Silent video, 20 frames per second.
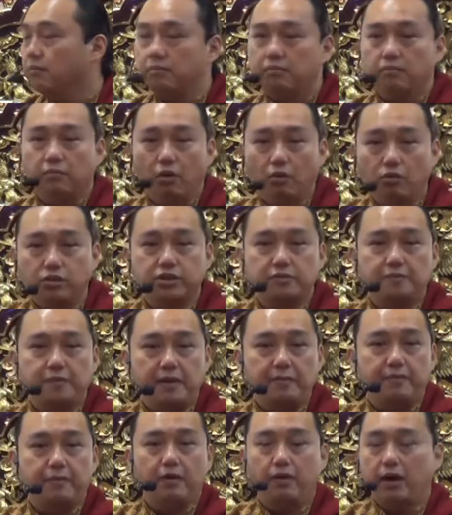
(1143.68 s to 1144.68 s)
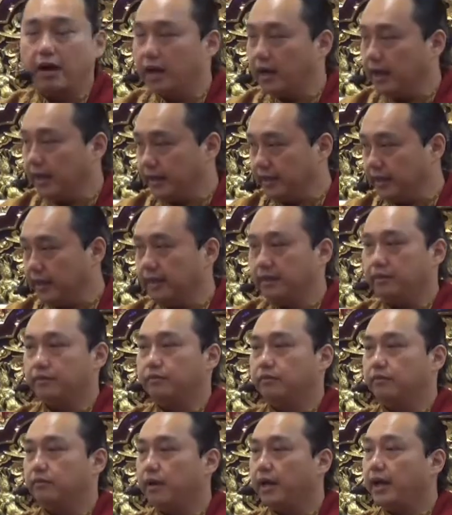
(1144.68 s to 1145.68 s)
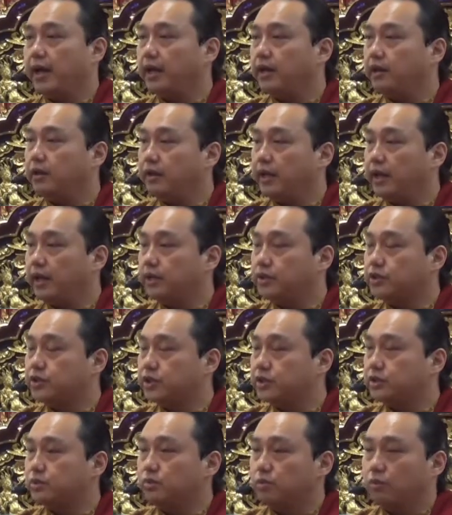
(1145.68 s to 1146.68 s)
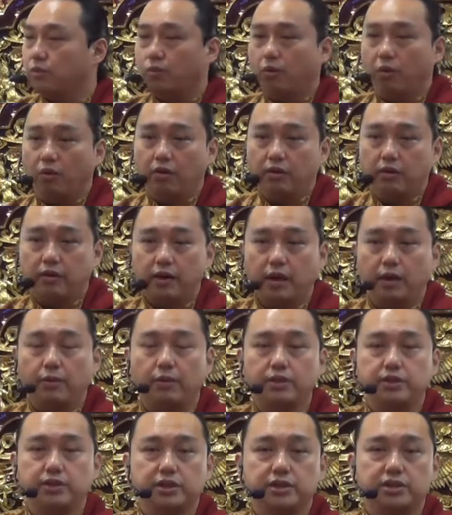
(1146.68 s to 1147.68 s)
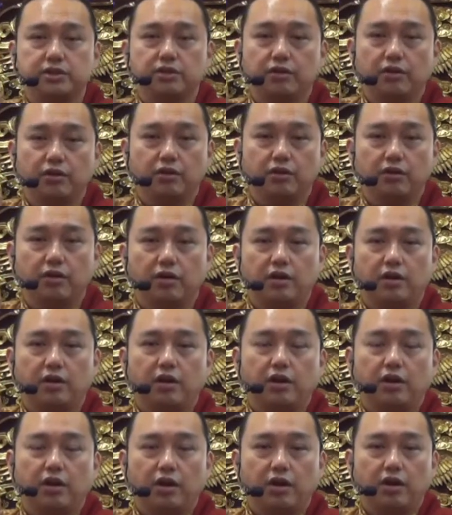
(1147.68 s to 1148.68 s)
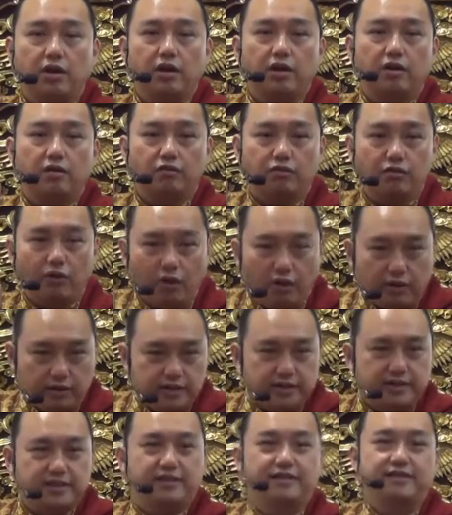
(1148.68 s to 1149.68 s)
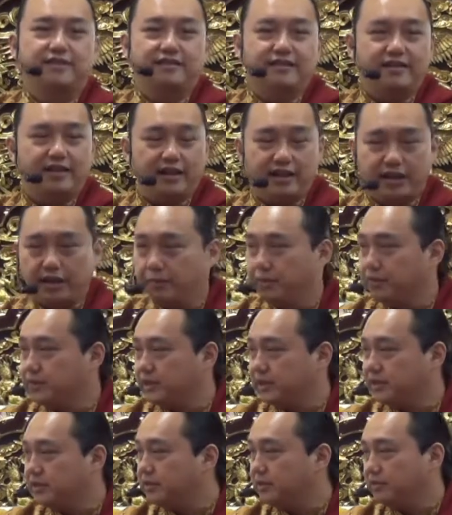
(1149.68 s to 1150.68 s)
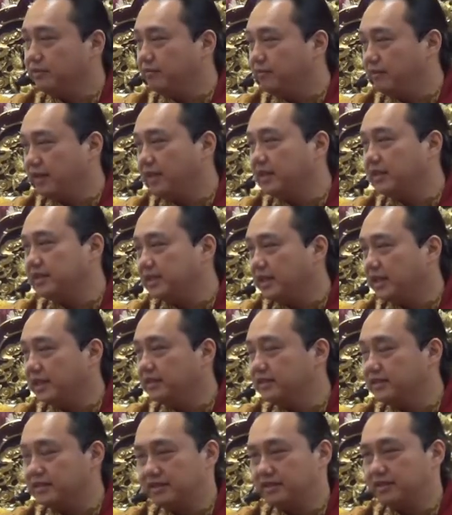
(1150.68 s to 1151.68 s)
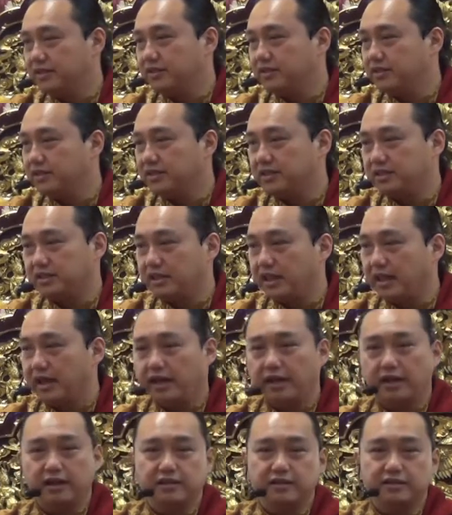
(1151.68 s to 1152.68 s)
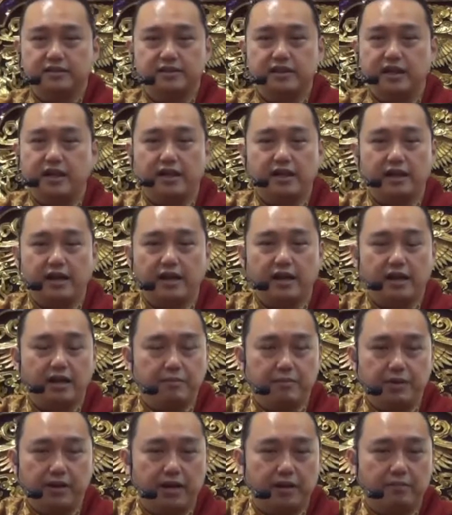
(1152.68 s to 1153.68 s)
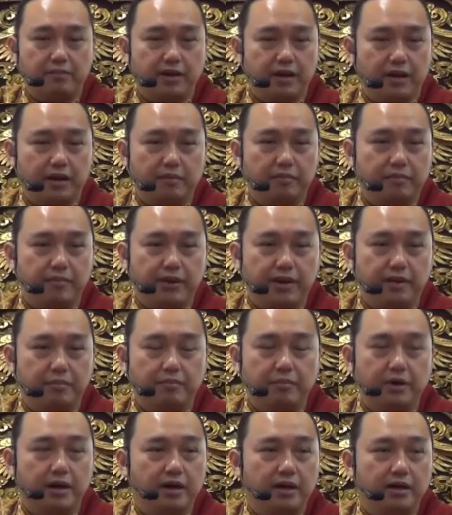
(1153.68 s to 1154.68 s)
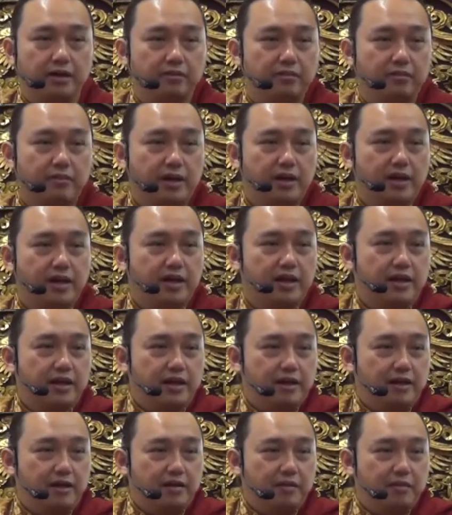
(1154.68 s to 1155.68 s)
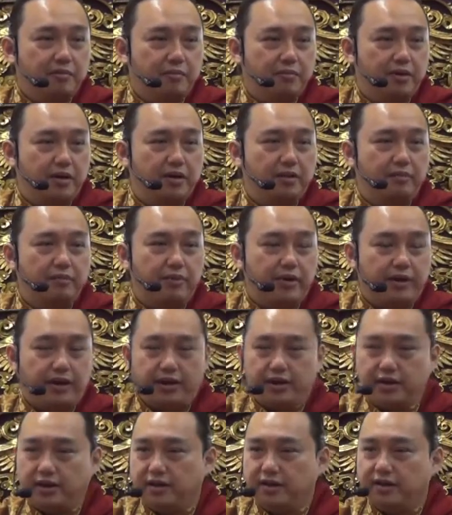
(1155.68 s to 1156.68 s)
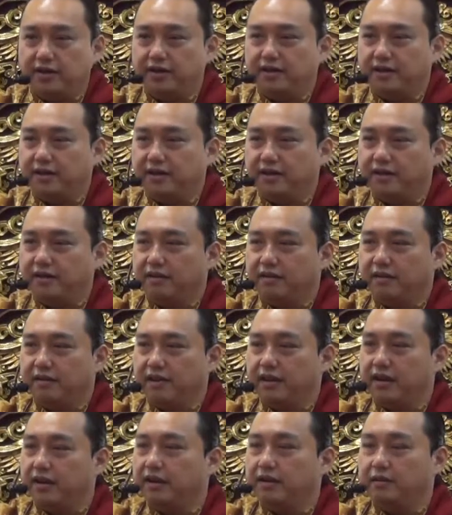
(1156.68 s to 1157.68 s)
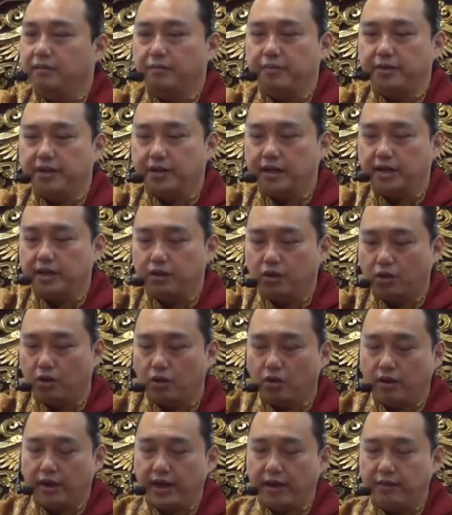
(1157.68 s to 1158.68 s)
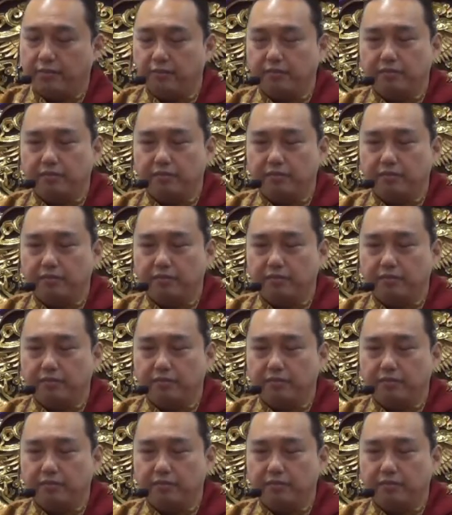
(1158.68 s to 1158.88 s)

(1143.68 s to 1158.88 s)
most people are like that. And they will just rot. And they will just, in a sense, just stay there and become like a brick, burn brick. And then will be there to collect